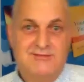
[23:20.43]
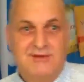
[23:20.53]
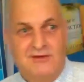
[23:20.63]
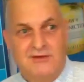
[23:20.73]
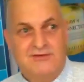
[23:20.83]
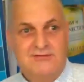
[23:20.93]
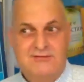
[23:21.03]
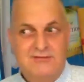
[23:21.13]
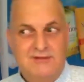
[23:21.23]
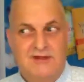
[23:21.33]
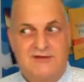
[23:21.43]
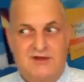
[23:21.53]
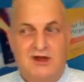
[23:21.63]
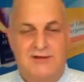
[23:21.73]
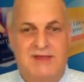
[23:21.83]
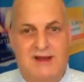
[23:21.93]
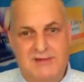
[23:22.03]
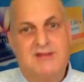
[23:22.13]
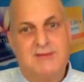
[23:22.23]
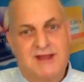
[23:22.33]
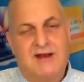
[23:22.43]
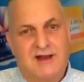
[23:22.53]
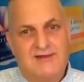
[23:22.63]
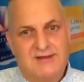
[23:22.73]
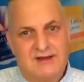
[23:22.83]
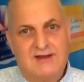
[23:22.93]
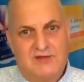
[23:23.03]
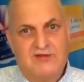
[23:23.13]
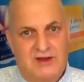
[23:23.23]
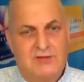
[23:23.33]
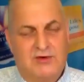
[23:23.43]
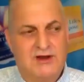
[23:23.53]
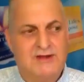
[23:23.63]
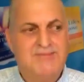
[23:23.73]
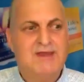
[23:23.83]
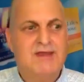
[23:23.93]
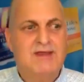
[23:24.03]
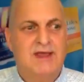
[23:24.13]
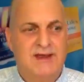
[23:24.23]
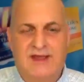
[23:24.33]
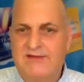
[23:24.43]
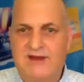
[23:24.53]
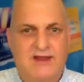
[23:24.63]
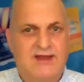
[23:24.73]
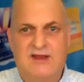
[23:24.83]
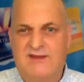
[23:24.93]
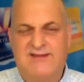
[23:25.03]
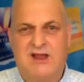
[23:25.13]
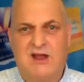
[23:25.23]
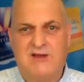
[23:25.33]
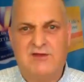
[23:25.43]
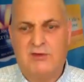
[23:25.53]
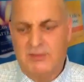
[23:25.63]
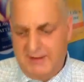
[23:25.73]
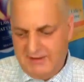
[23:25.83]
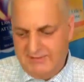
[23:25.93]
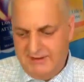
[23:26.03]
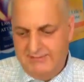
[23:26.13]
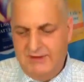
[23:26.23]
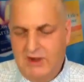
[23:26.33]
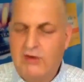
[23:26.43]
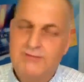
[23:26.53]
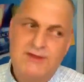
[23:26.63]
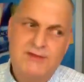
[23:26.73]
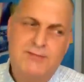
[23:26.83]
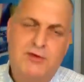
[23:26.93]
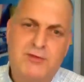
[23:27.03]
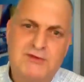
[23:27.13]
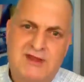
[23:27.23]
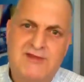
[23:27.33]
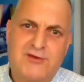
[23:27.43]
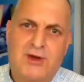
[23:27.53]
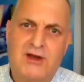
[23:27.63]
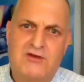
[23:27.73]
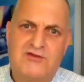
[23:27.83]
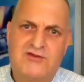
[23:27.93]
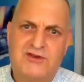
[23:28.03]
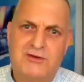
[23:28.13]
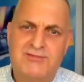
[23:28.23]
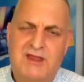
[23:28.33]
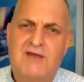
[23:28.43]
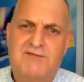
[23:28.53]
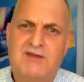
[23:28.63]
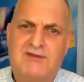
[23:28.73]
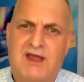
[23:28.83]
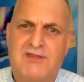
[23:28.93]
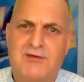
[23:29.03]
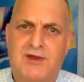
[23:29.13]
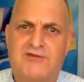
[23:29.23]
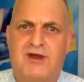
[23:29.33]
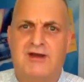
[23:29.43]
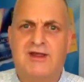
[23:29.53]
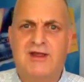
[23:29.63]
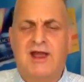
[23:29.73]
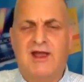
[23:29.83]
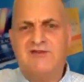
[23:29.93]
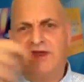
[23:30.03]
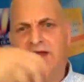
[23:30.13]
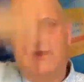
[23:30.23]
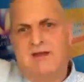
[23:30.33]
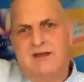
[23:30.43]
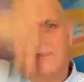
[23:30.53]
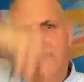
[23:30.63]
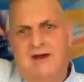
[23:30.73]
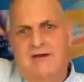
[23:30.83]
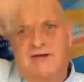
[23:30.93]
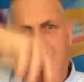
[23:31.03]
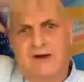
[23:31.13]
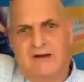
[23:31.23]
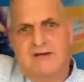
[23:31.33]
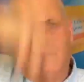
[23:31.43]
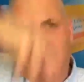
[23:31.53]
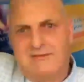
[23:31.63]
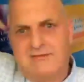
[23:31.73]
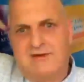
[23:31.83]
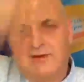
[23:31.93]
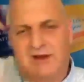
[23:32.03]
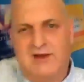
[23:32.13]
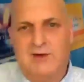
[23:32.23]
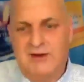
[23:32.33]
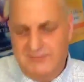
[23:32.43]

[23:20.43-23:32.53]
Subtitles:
He goes, it's gone. And I met him again yesterday morning, and he hasn't had any sign of lower back pain. Oh, they both were teeth grinders, too. I fixed that in the restaurant. Hashtag, I don't care. Do it anywhere.